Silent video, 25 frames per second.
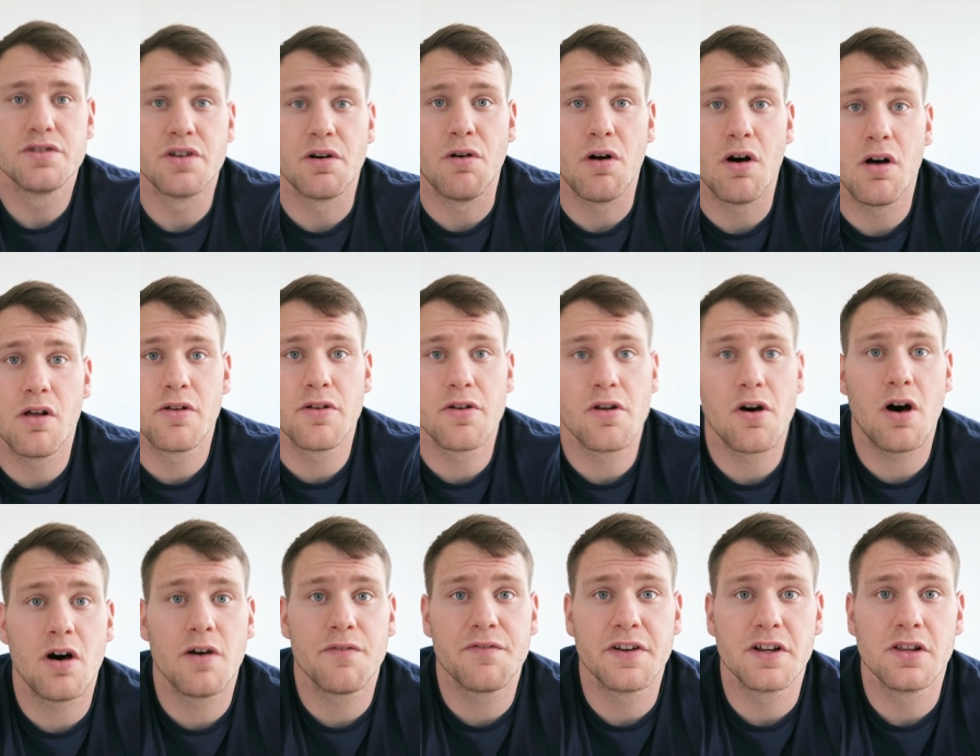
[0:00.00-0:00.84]
So all in
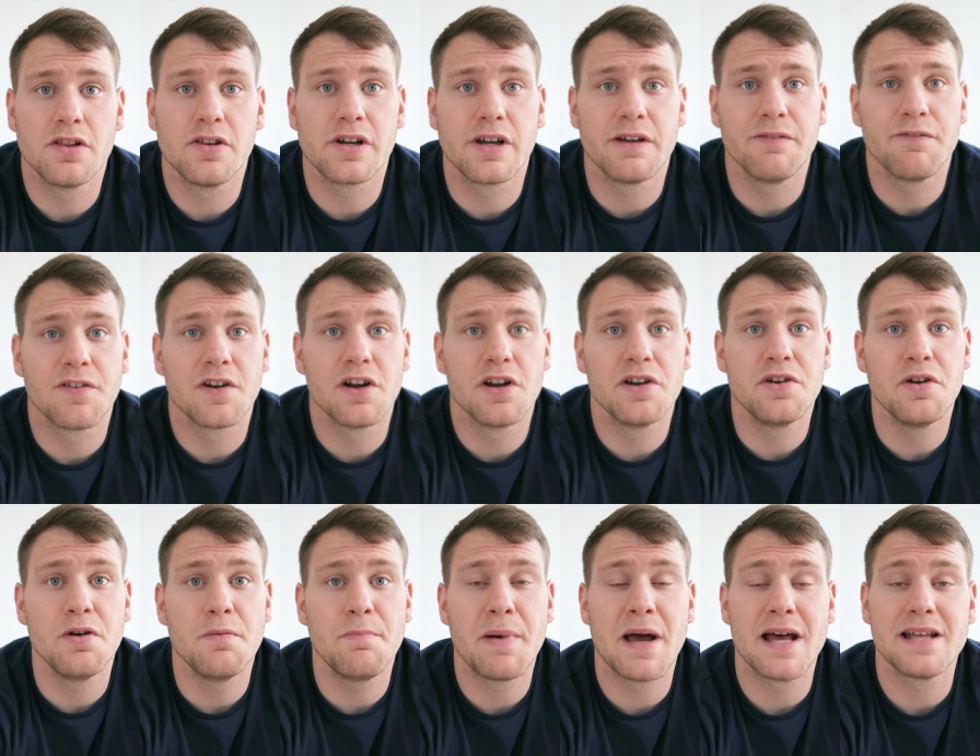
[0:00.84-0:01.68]
all, if you're looking for a
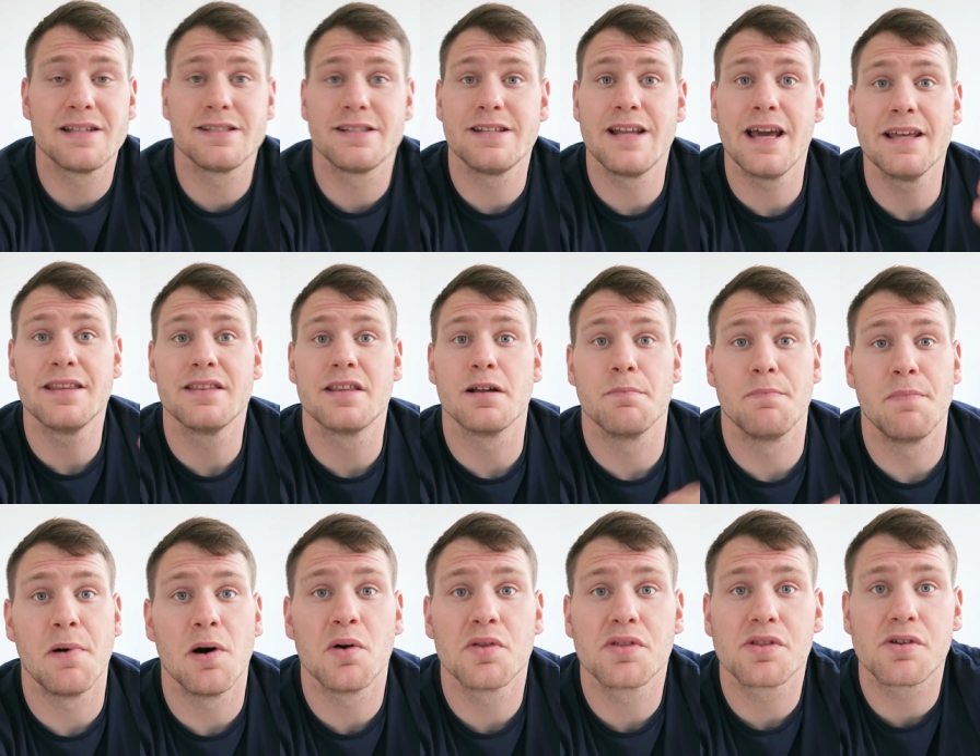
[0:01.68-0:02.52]
new pet snake, they're
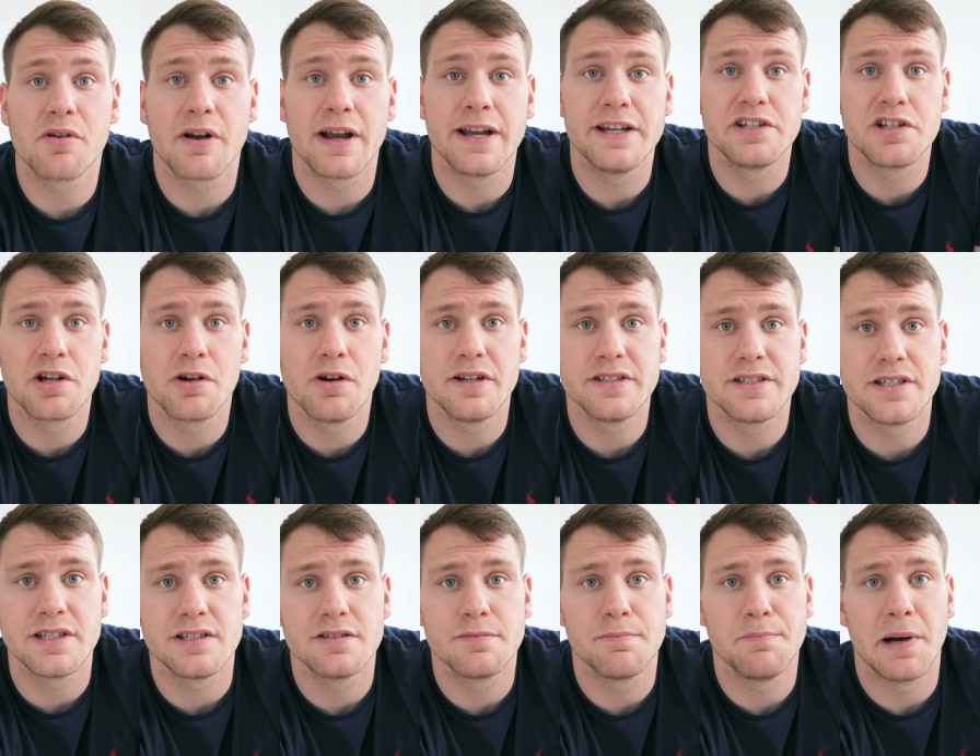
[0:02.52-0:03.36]
both great
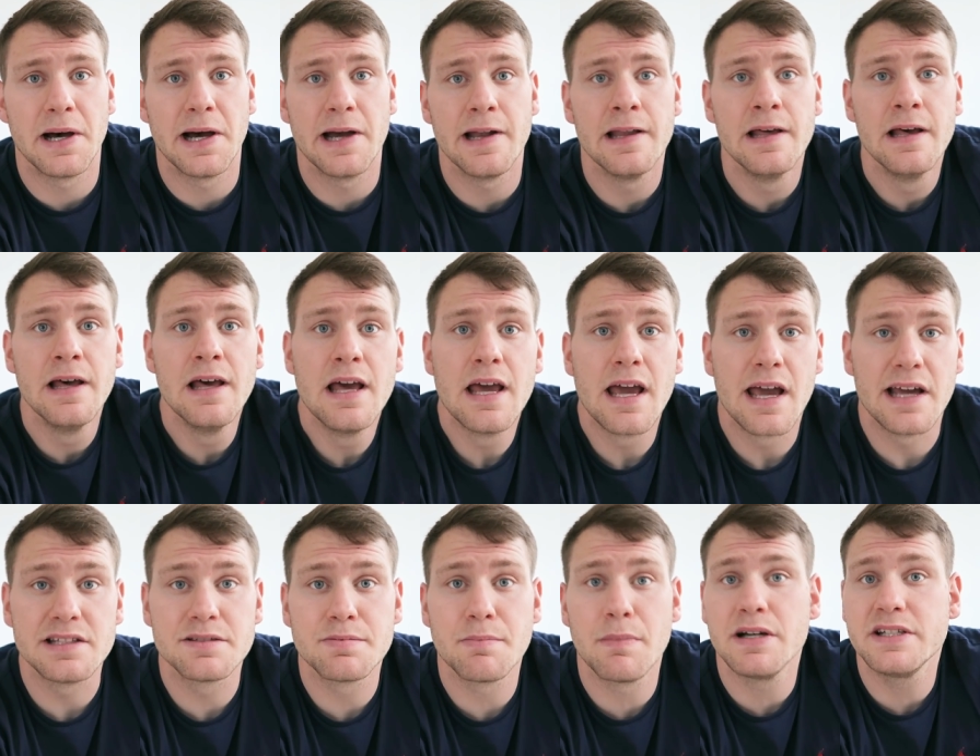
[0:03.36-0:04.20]
choices, but
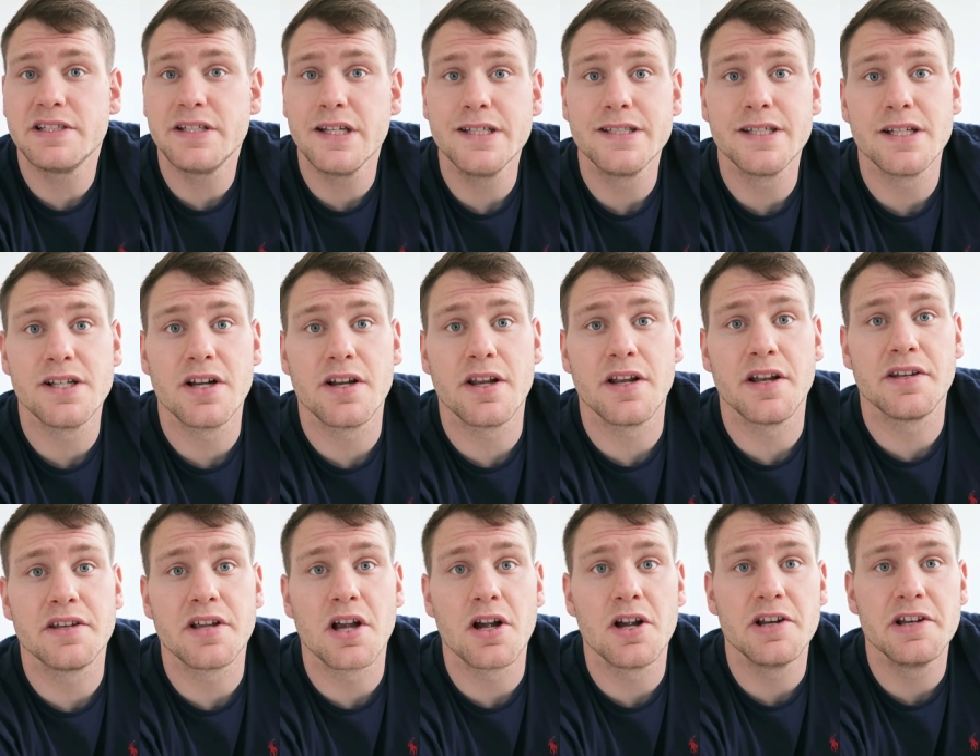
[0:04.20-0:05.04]
it's much easier to
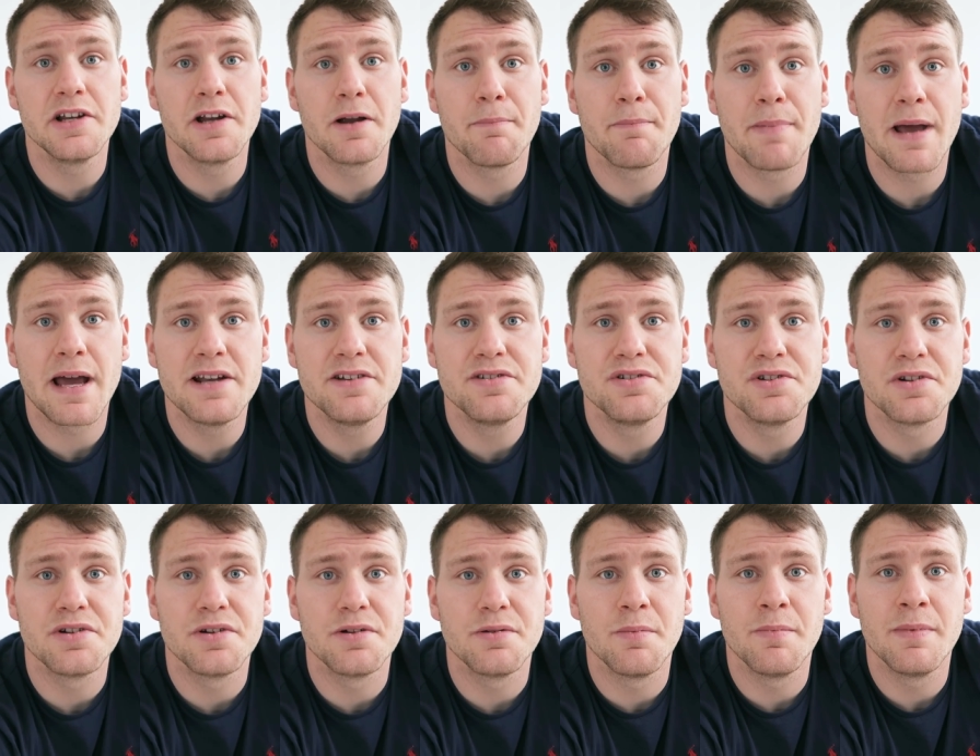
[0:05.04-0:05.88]
turn your
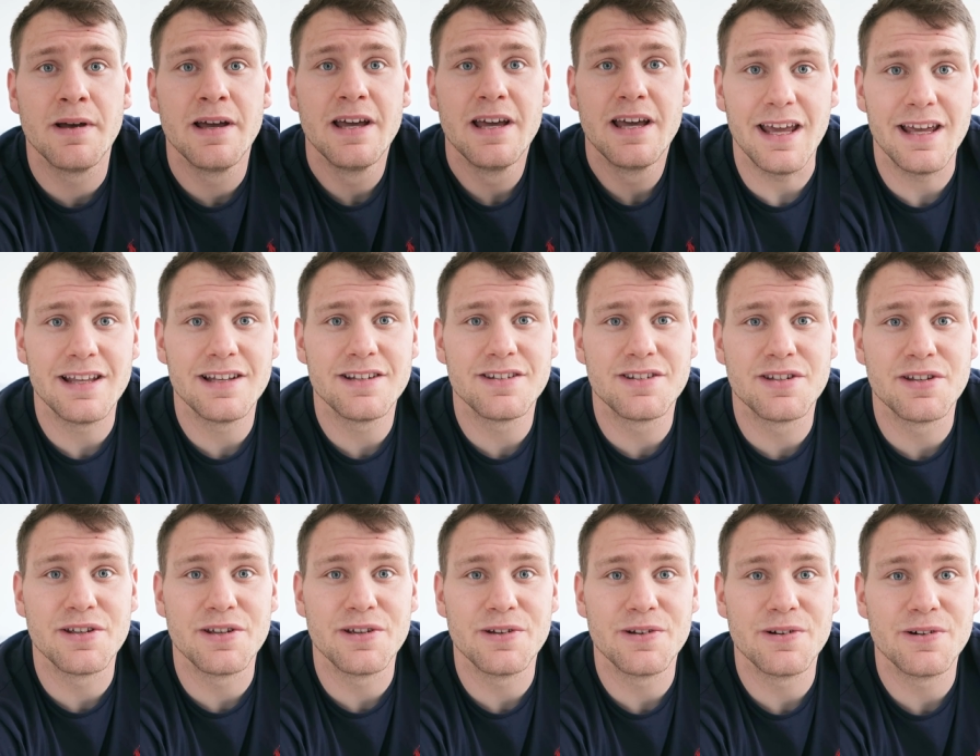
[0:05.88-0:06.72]
bedroom
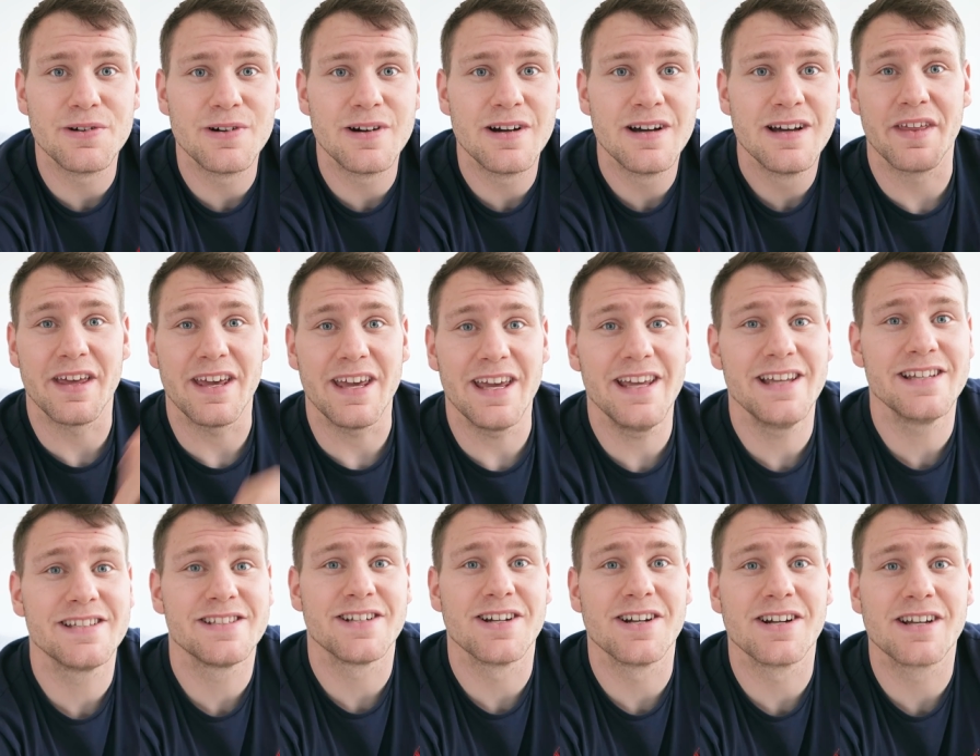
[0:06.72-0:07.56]
into the
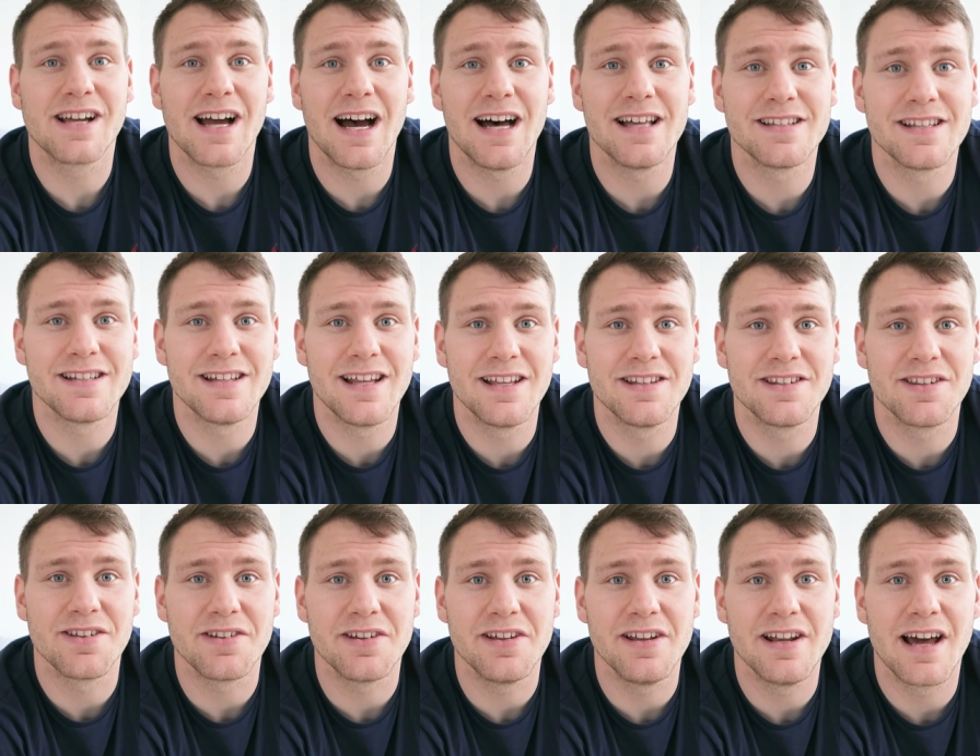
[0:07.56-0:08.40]
eastern
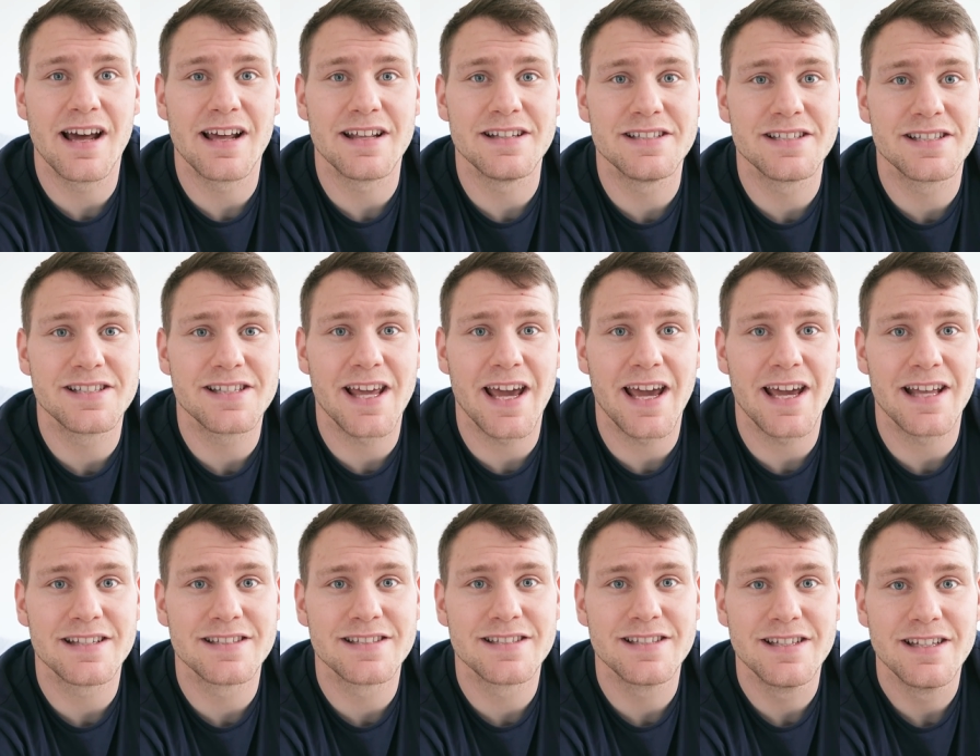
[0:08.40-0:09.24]
continental United
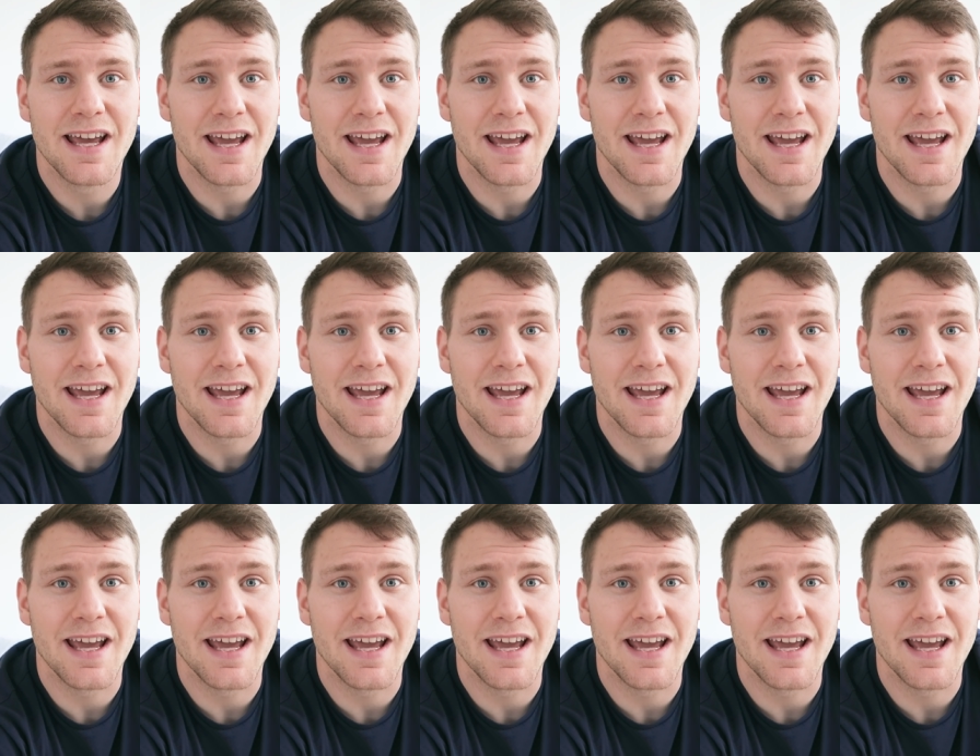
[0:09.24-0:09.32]
States